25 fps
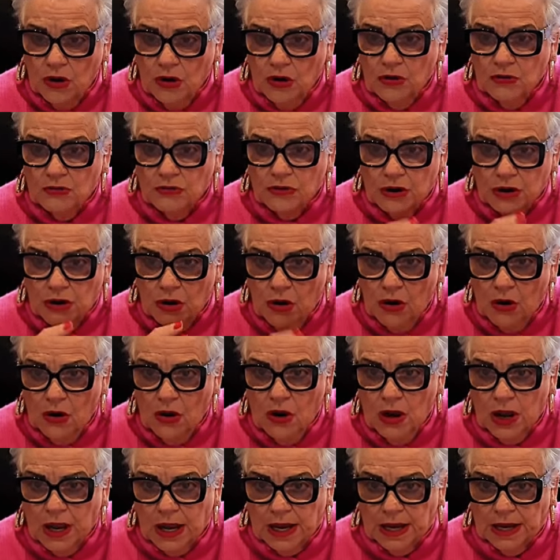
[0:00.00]
her and
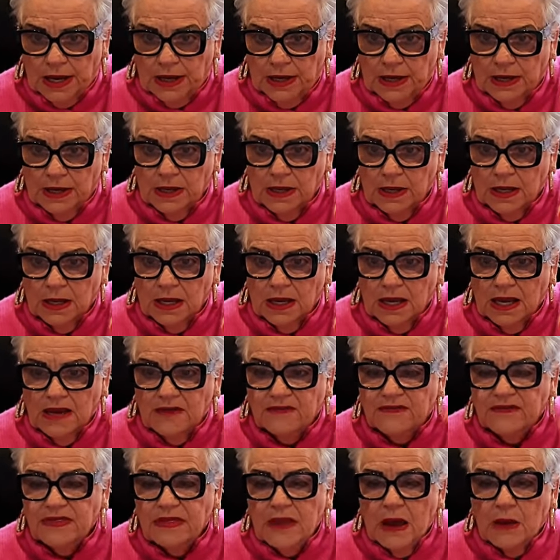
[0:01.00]
I,
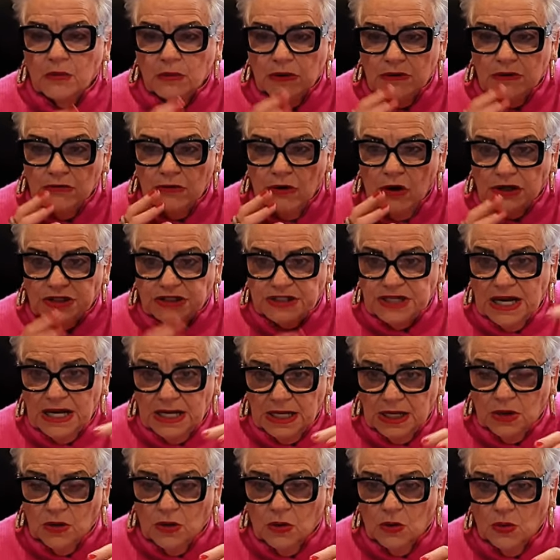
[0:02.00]
even though we are
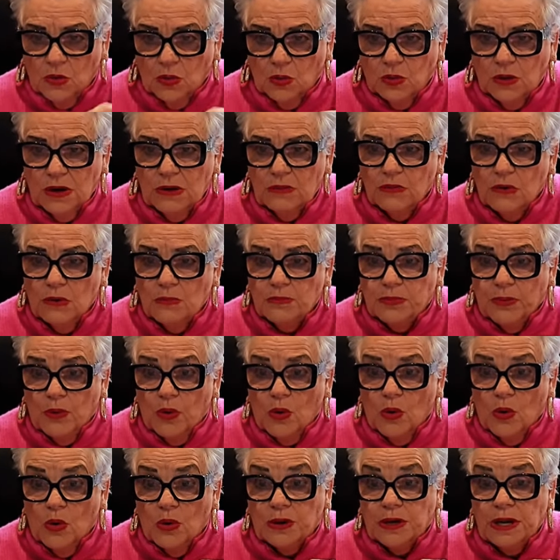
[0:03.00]
identical, we were
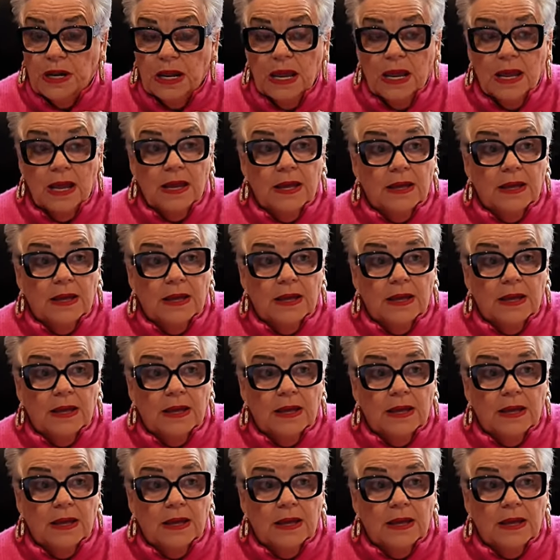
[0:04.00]
born